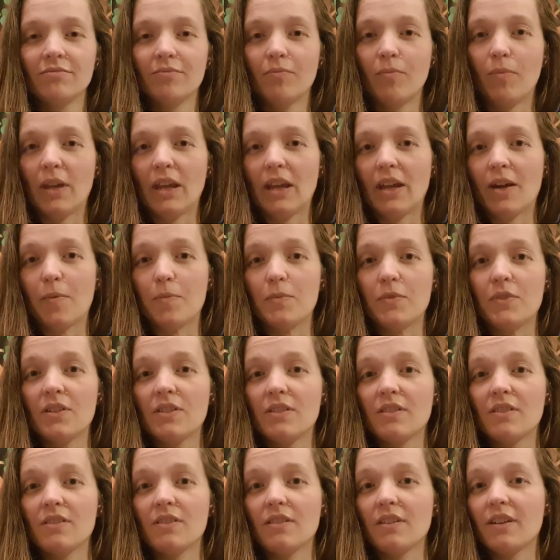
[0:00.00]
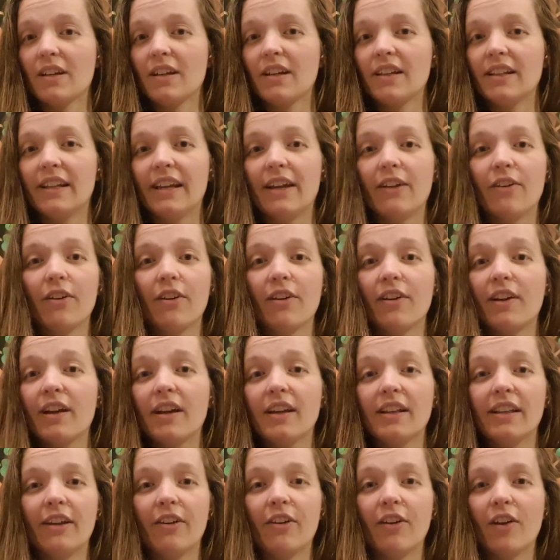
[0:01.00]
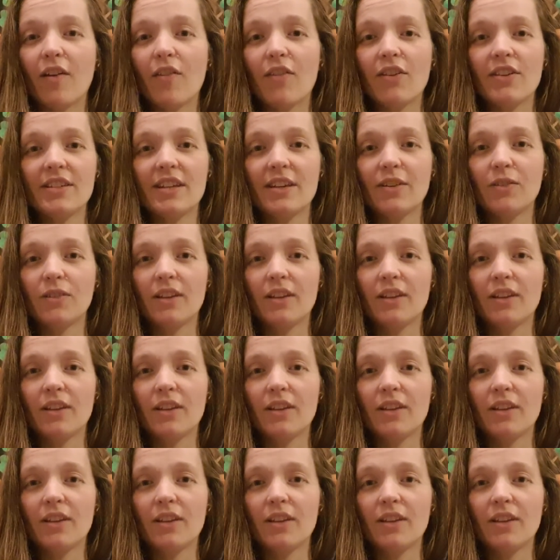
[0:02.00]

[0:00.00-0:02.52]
becomes clearer and clearer every single